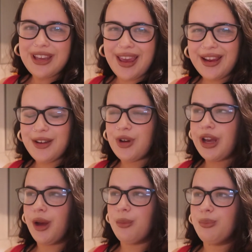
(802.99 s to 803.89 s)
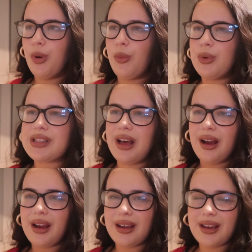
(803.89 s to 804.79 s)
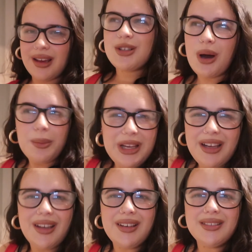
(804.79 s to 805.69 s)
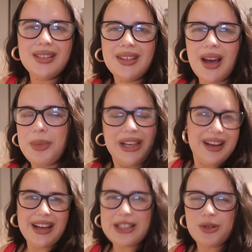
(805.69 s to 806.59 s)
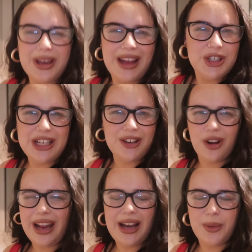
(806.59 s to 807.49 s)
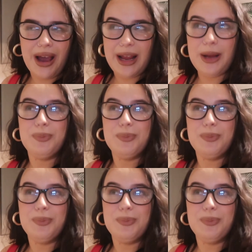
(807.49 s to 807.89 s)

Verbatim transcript: forgave him, but was like, do you know what I mean? I mean, I ended up getting cheated on anyway,